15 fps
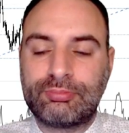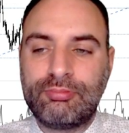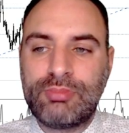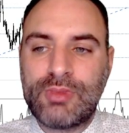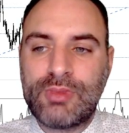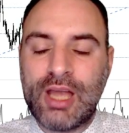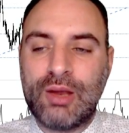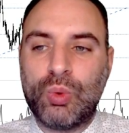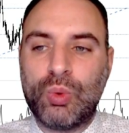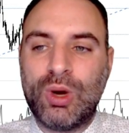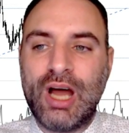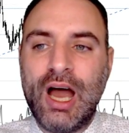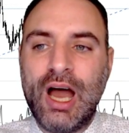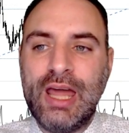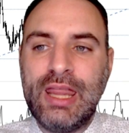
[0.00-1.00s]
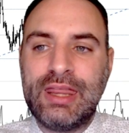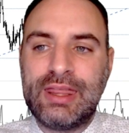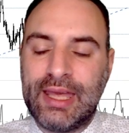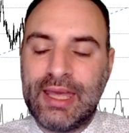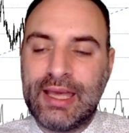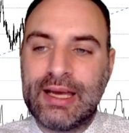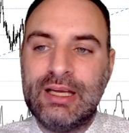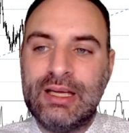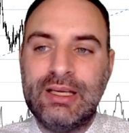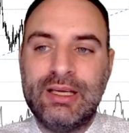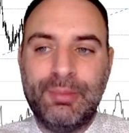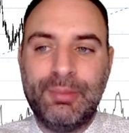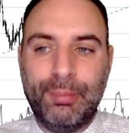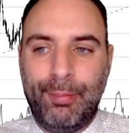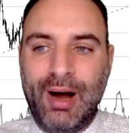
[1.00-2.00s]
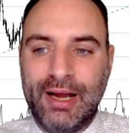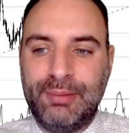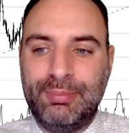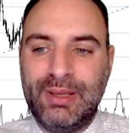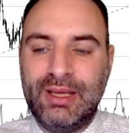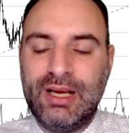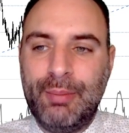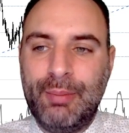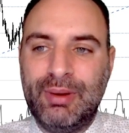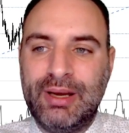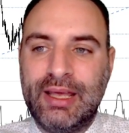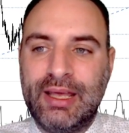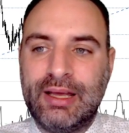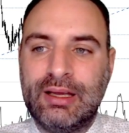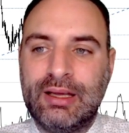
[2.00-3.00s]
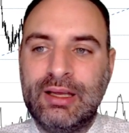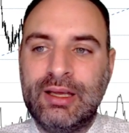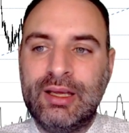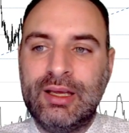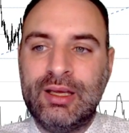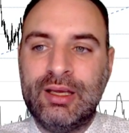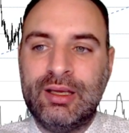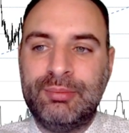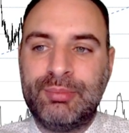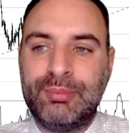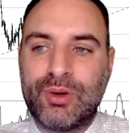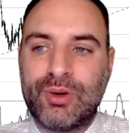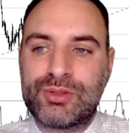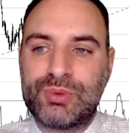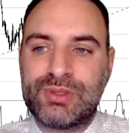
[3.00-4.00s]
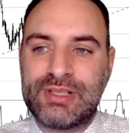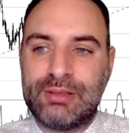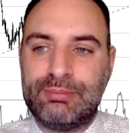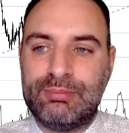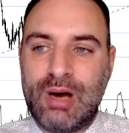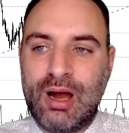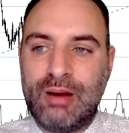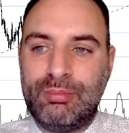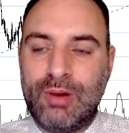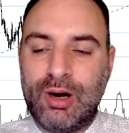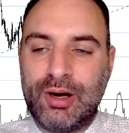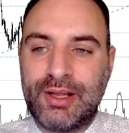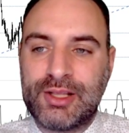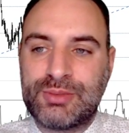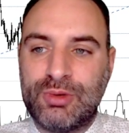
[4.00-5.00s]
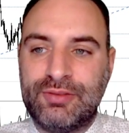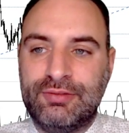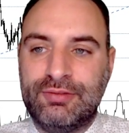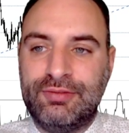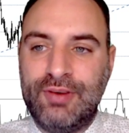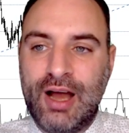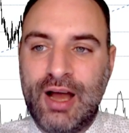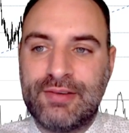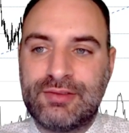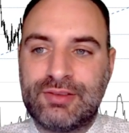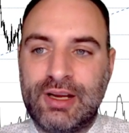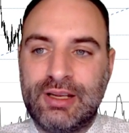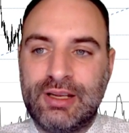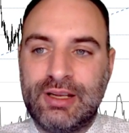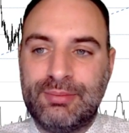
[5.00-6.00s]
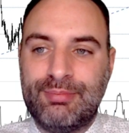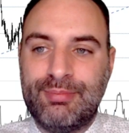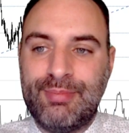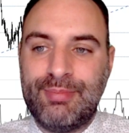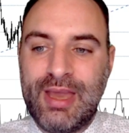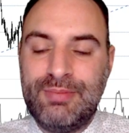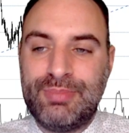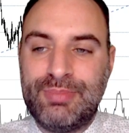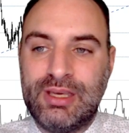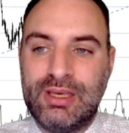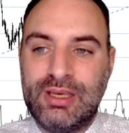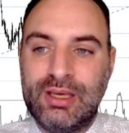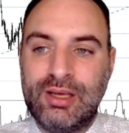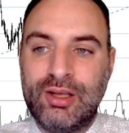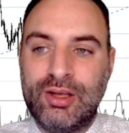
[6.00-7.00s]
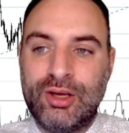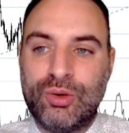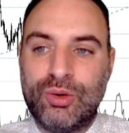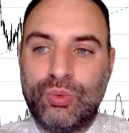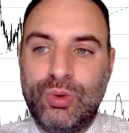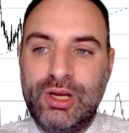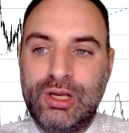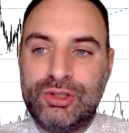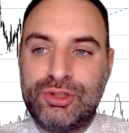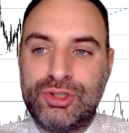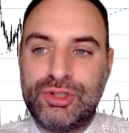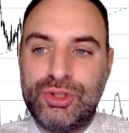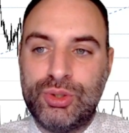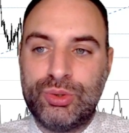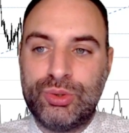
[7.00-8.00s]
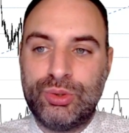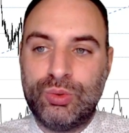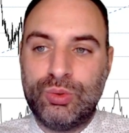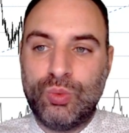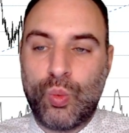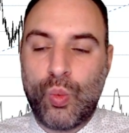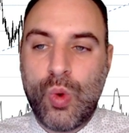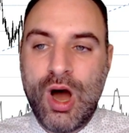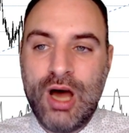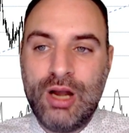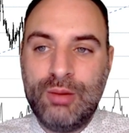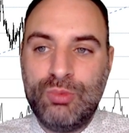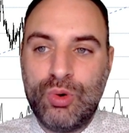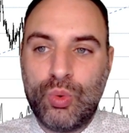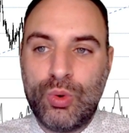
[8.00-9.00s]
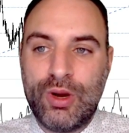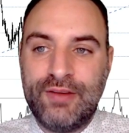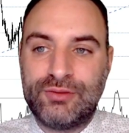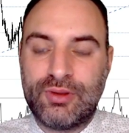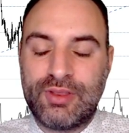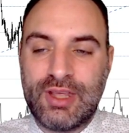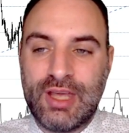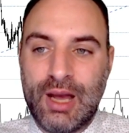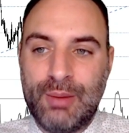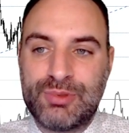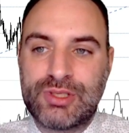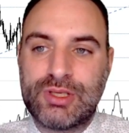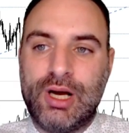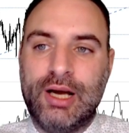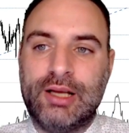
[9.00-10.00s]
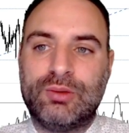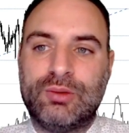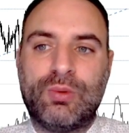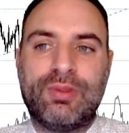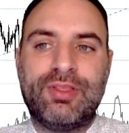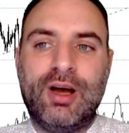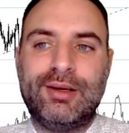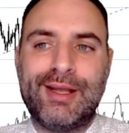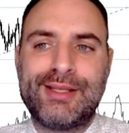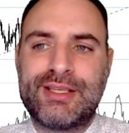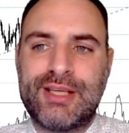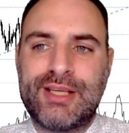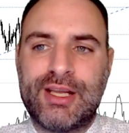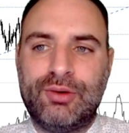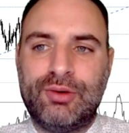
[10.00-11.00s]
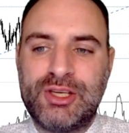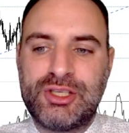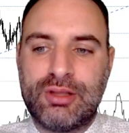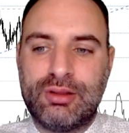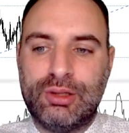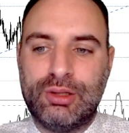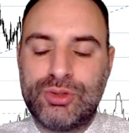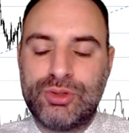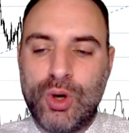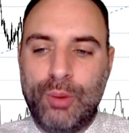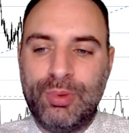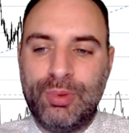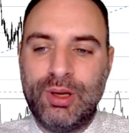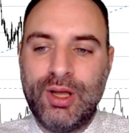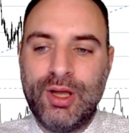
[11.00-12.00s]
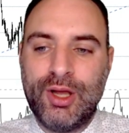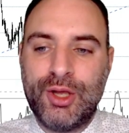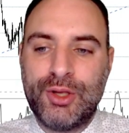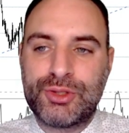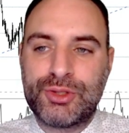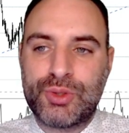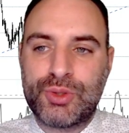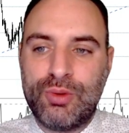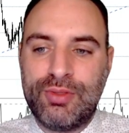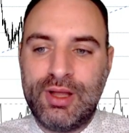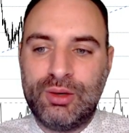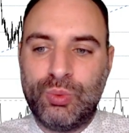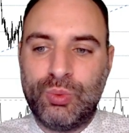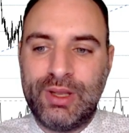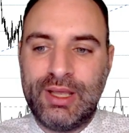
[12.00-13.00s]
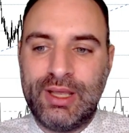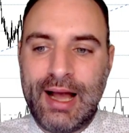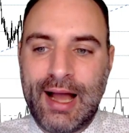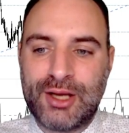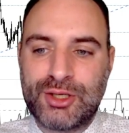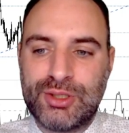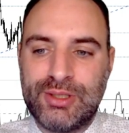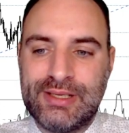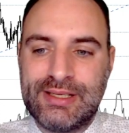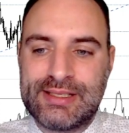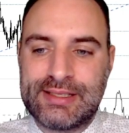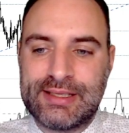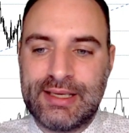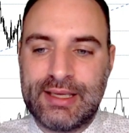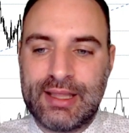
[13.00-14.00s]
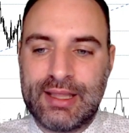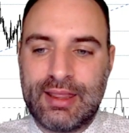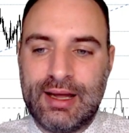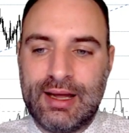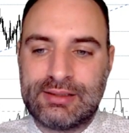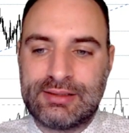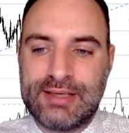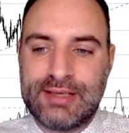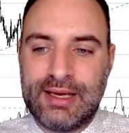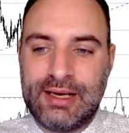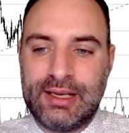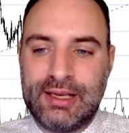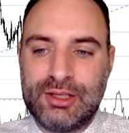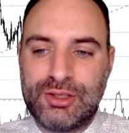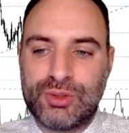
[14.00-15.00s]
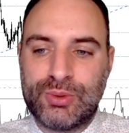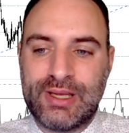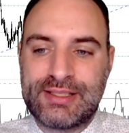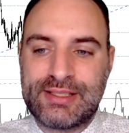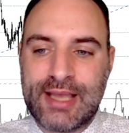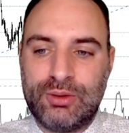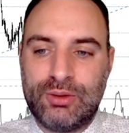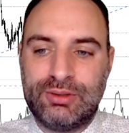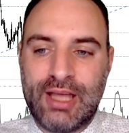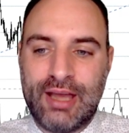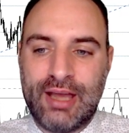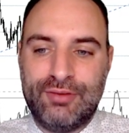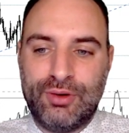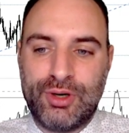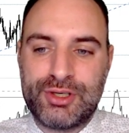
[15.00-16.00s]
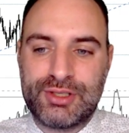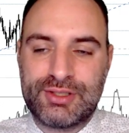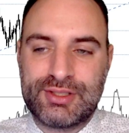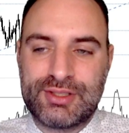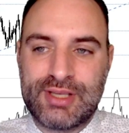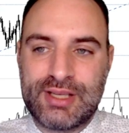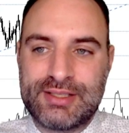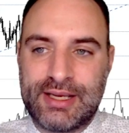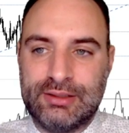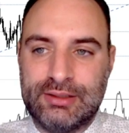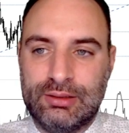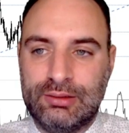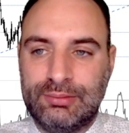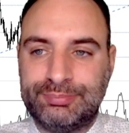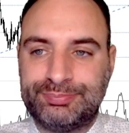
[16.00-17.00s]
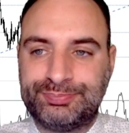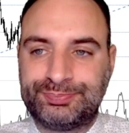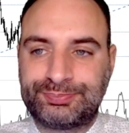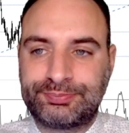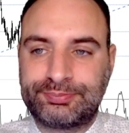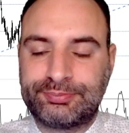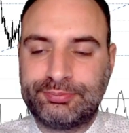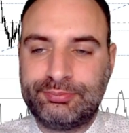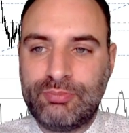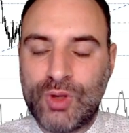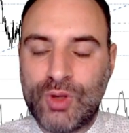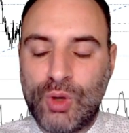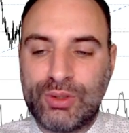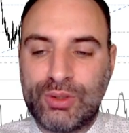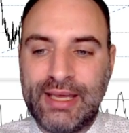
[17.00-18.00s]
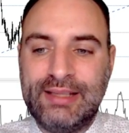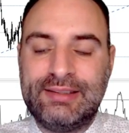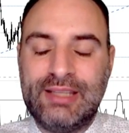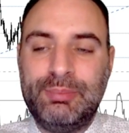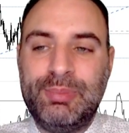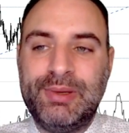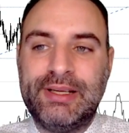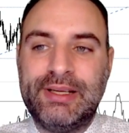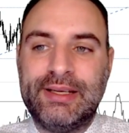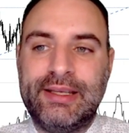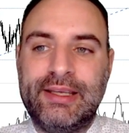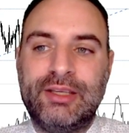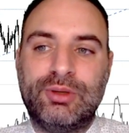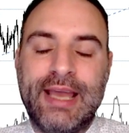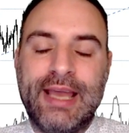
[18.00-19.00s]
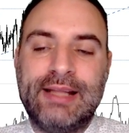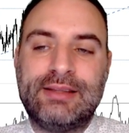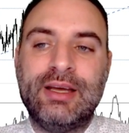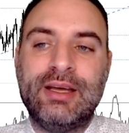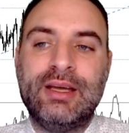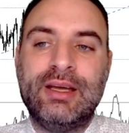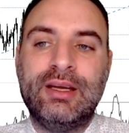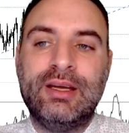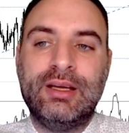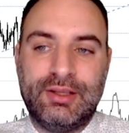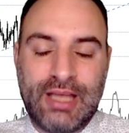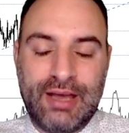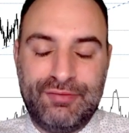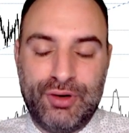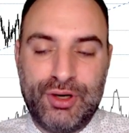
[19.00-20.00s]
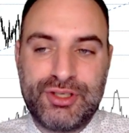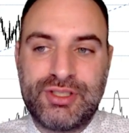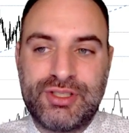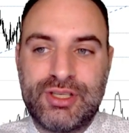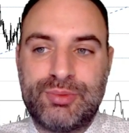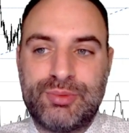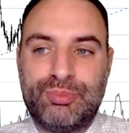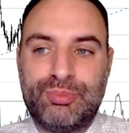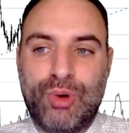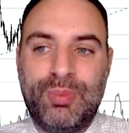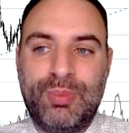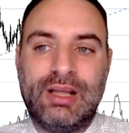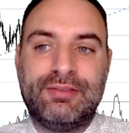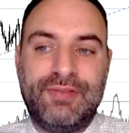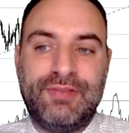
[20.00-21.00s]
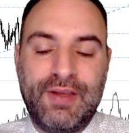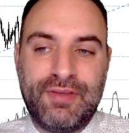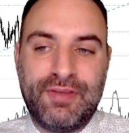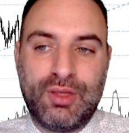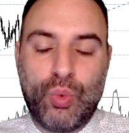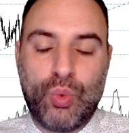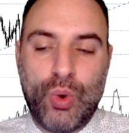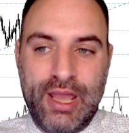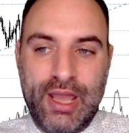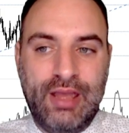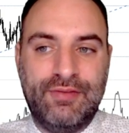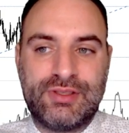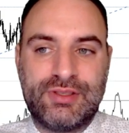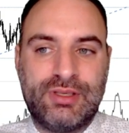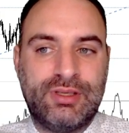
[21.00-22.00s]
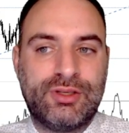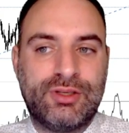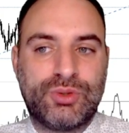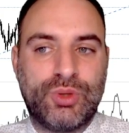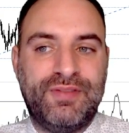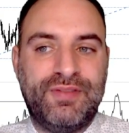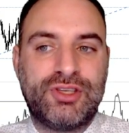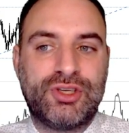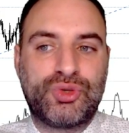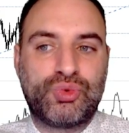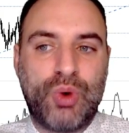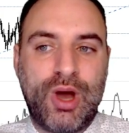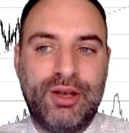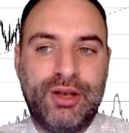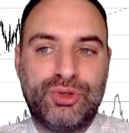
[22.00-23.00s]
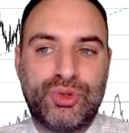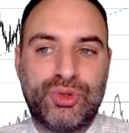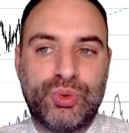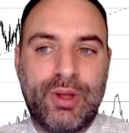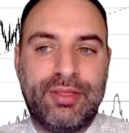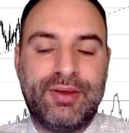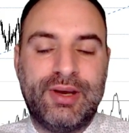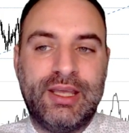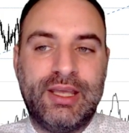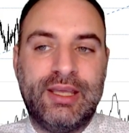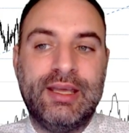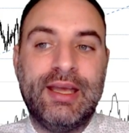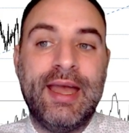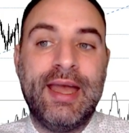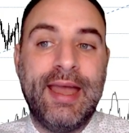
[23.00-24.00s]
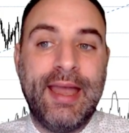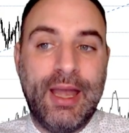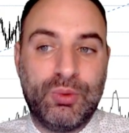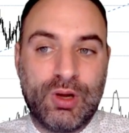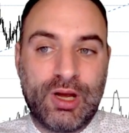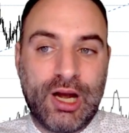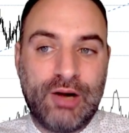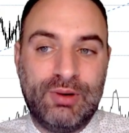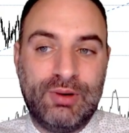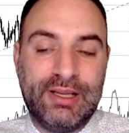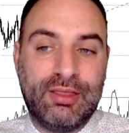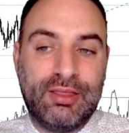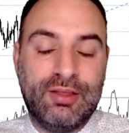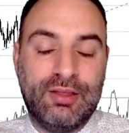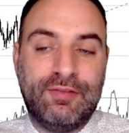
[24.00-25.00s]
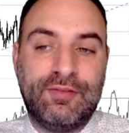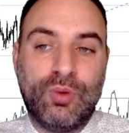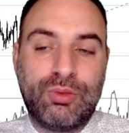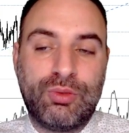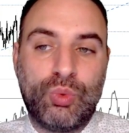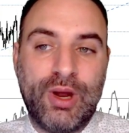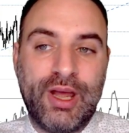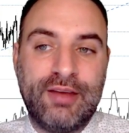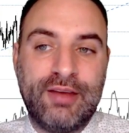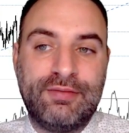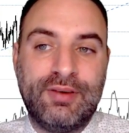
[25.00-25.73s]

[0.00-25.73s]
And what I think might be happening, because we said markets move in 5s, right? Maybe we're due one more wave to the upside without necessarily reaching the top, so that we actually see that turning into a second divergence signal. Okay, typically you get the divergences popping at 5th waves. So if this is 1, 2, and 3, and we're currently in the 4th wave,